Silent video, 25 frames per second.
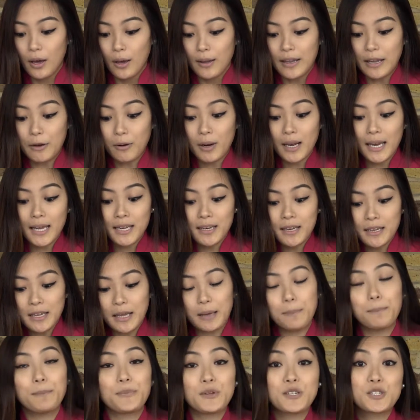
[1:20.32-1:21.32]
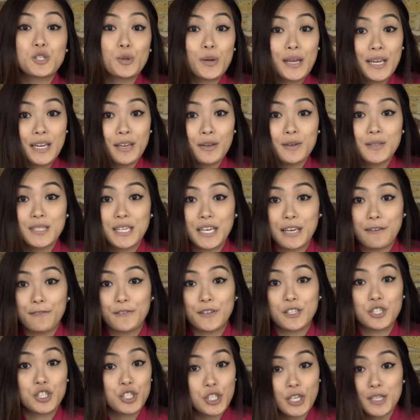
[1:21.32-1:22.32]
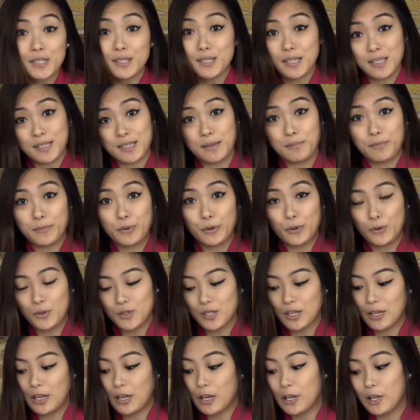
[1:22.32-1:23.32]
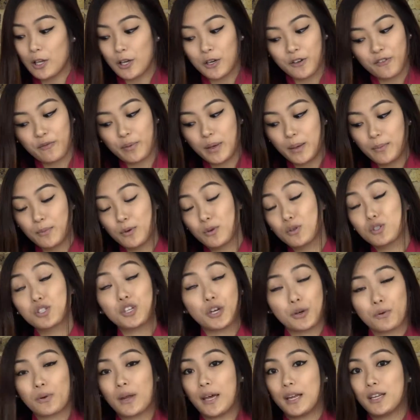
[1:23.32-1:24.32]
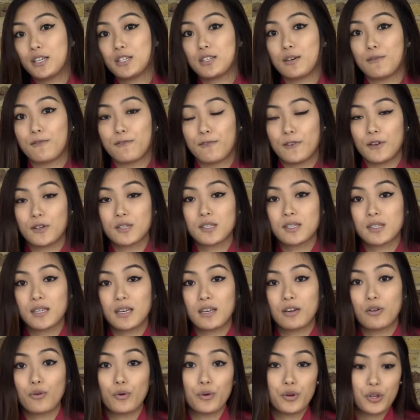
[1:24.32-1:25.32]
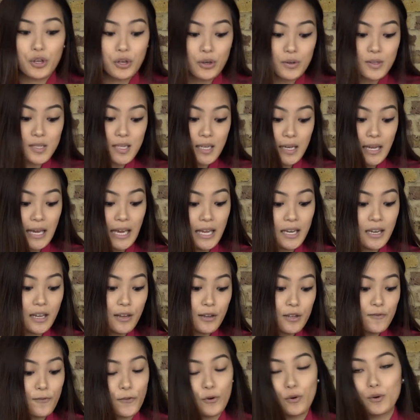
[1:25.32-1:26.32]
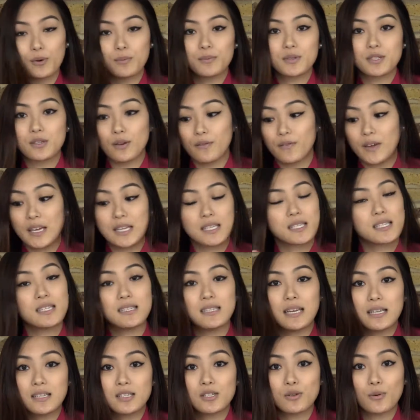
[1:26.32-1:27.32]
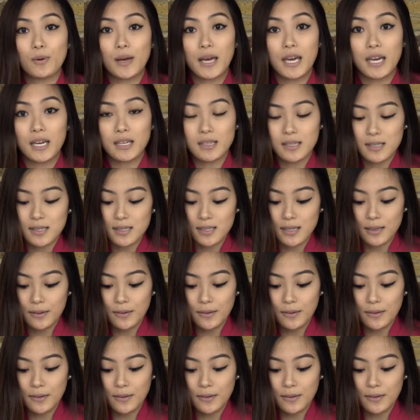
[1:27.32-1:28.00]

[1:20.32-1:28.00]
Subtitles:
Now cleaning in between your teeth is just as important. A lot of people don't end up flossing or using any forms of interdental aids.